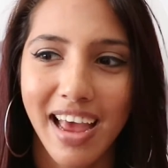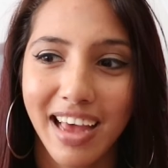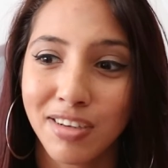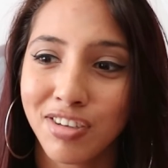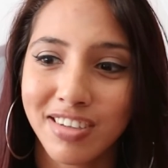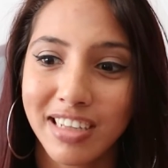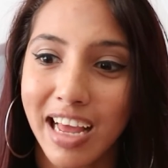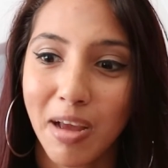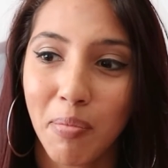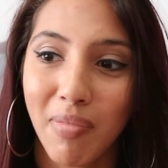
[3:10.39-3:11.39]
And it's just
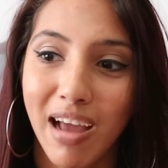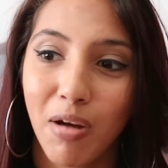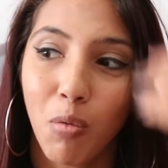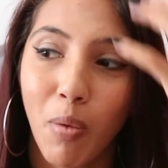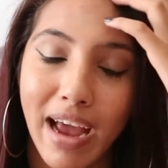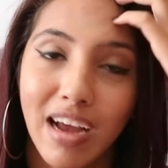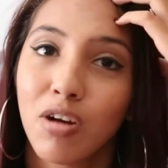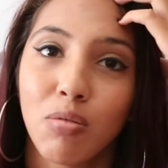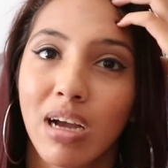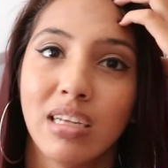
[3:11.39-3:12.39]
like my
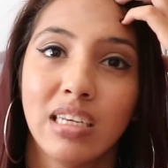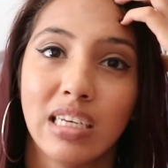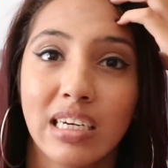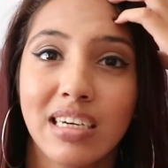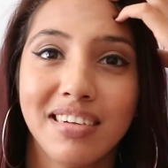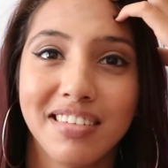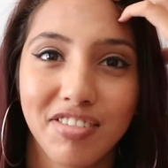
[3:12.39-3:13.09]
wacko ideas